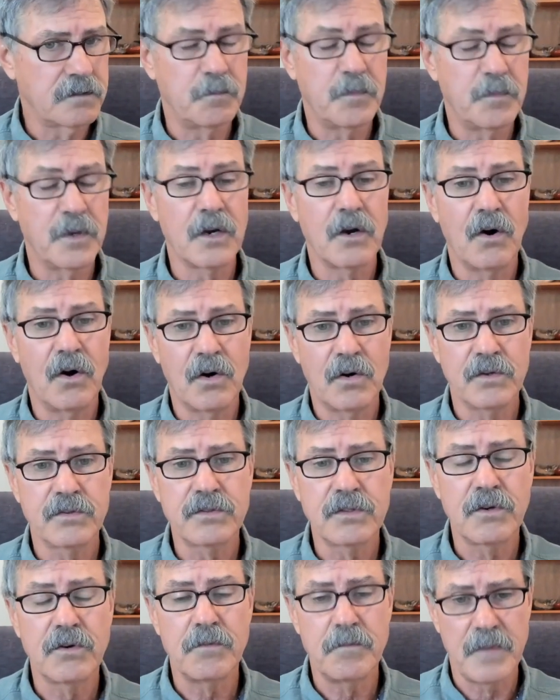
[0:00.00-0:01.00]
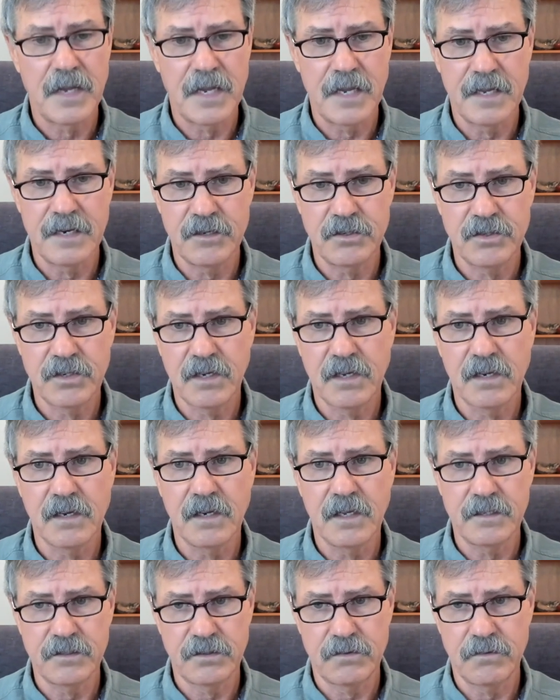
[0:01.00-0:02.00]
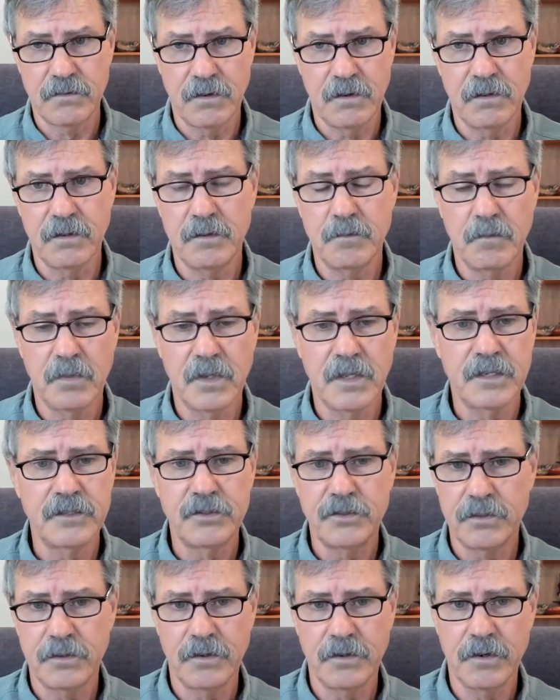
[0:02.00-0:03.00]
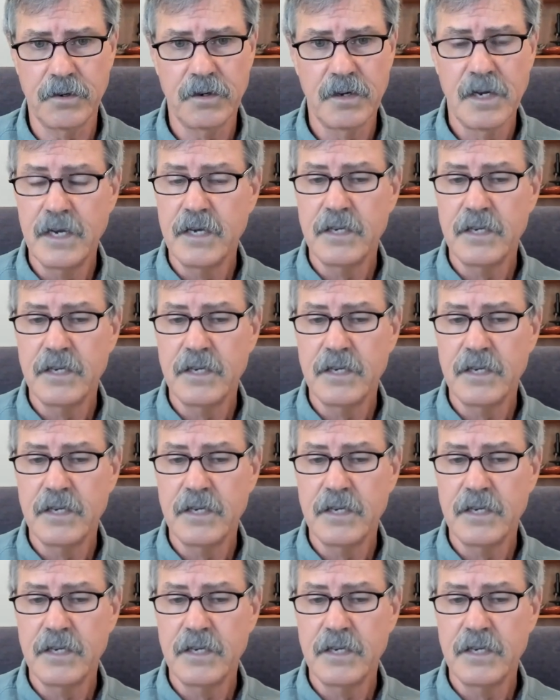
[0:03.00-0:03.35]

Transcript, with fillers: but also manage cholesterol and blood sugar.